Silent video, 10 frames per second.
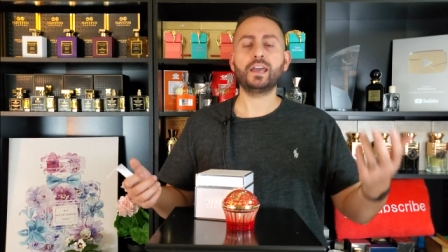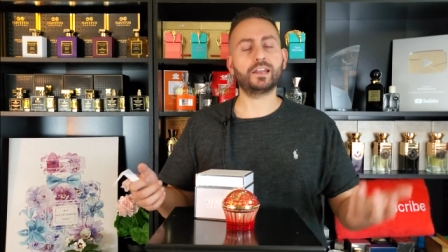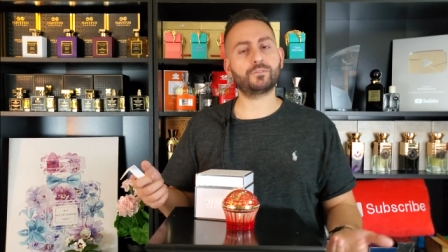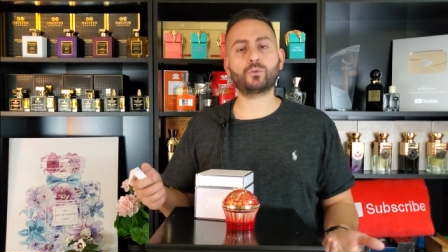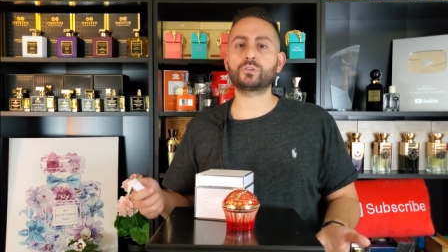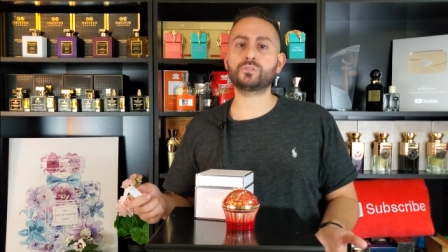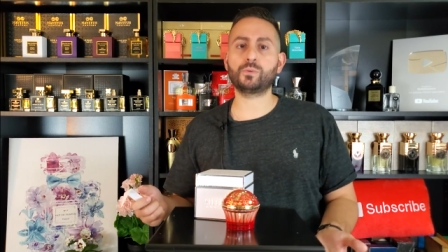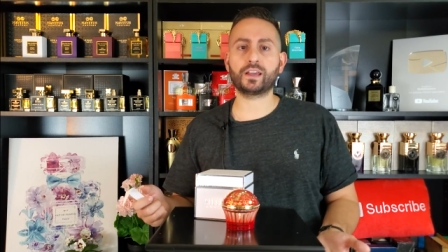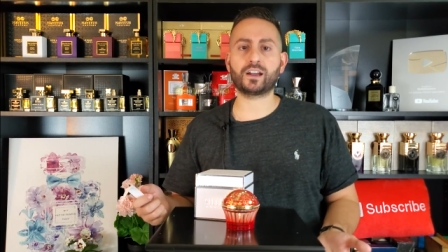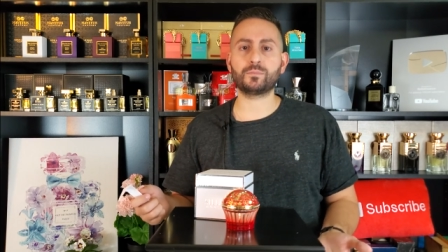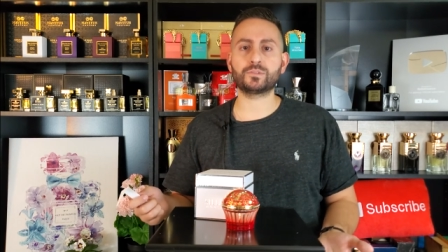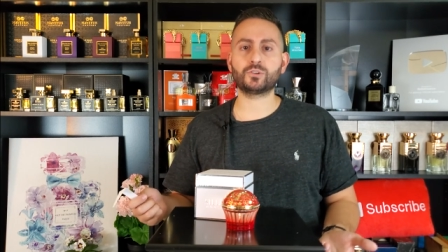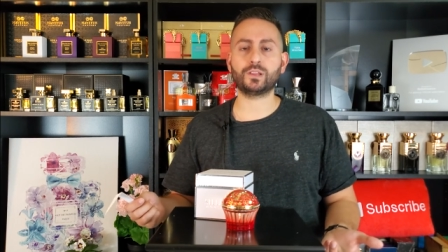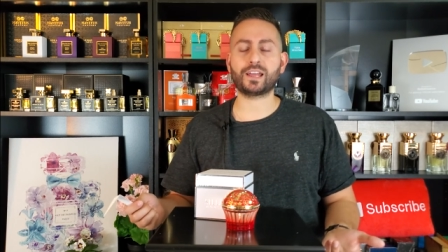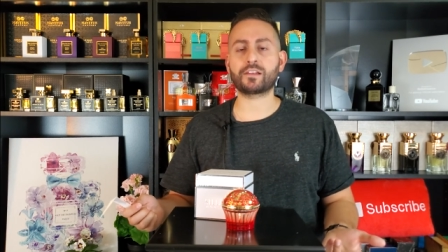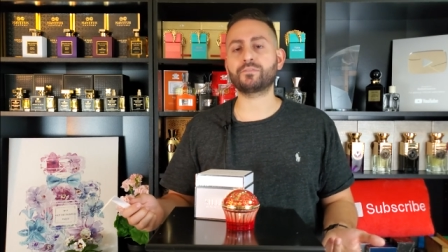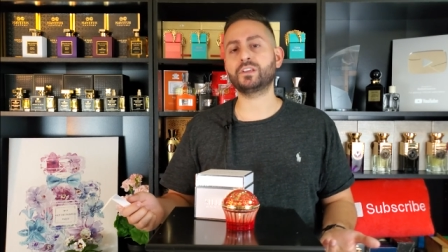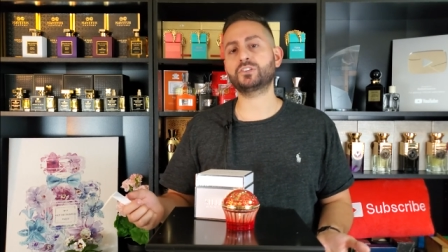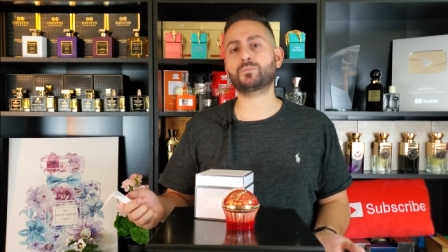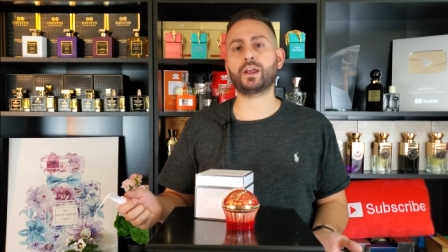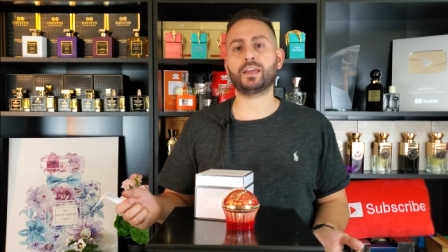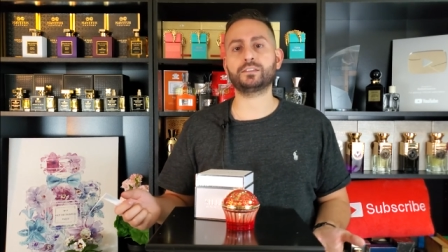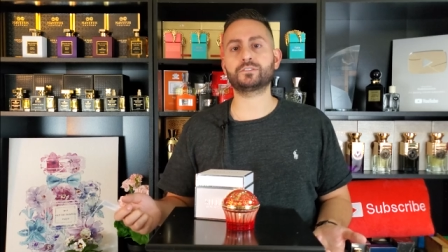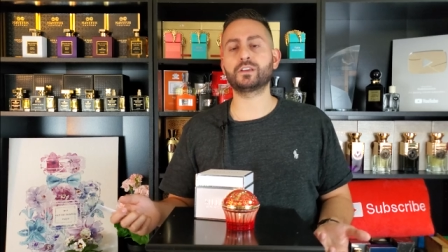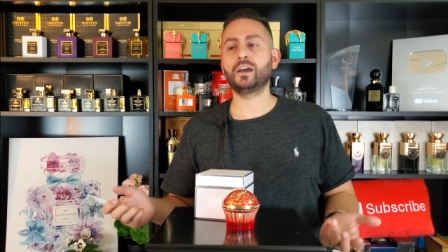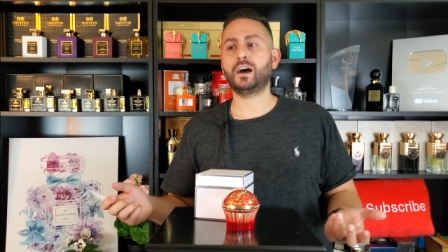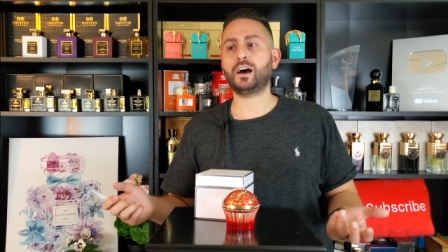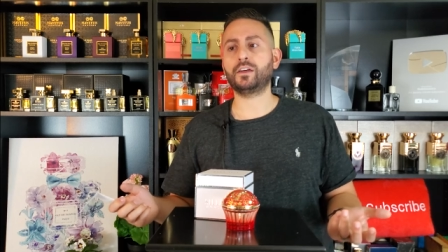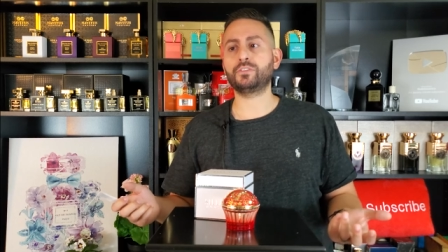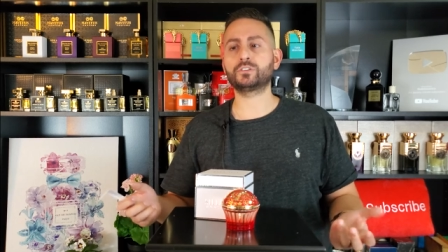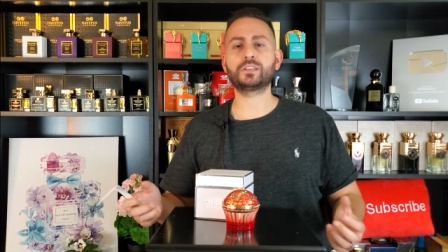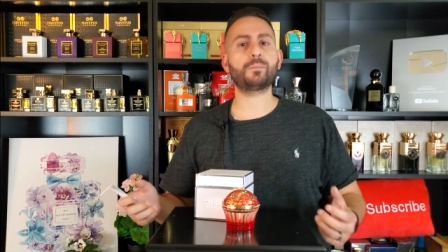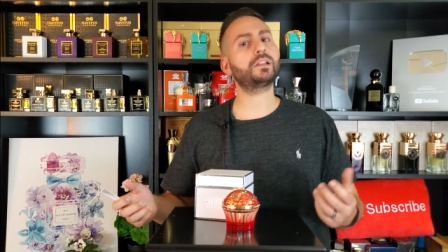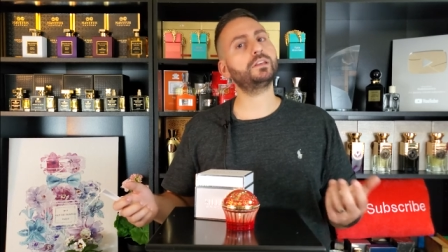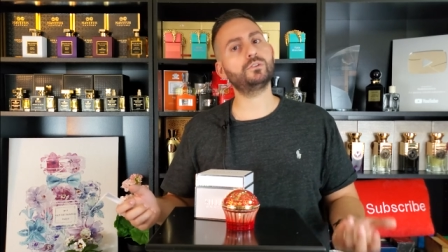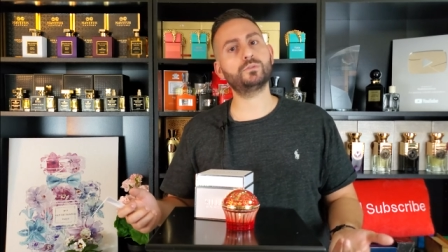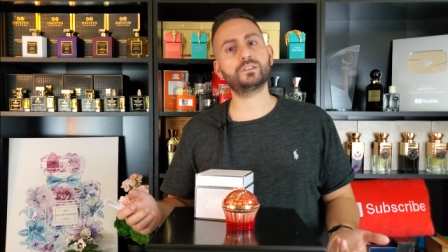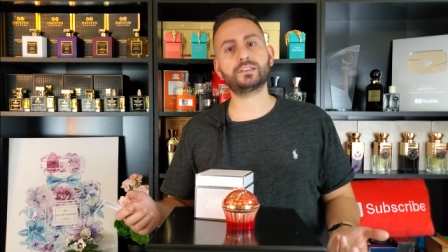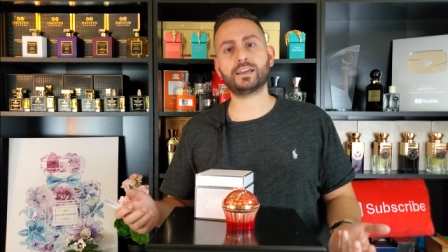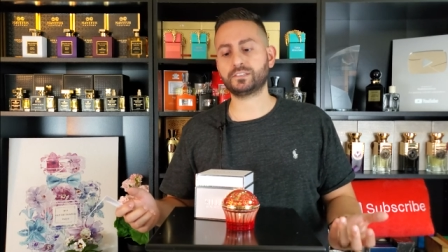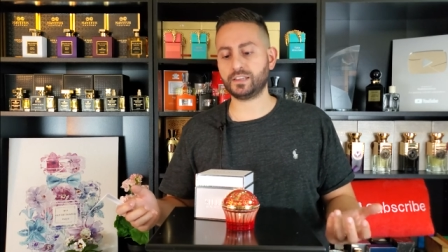And of course, when it comes to a lot of niche brands, uh, they're typically unisex.